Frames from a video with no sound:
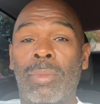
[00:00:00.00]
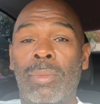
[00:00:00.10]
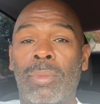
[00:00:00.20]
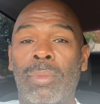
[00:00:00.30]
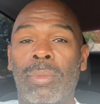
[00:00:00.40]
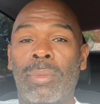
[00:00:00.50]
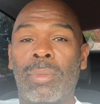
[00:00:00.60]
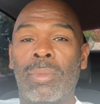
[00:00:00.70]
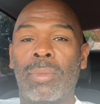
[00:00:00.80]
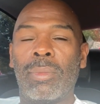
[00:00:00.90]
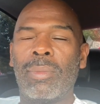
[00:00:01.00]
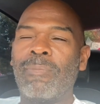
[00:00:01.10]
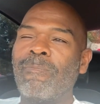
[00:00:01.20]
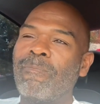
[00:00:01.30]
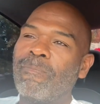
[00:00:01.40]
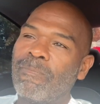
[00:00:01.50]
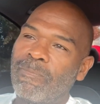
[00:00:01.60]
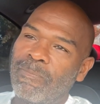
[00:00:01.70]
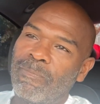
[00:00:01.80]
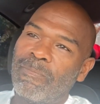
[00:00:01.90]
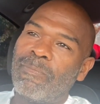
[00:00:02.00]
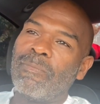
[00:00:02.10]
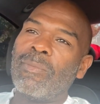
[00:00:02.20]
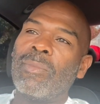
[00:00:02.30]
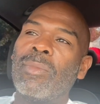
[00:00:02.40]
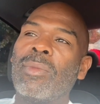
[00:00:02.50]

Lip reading: Nobody speaks.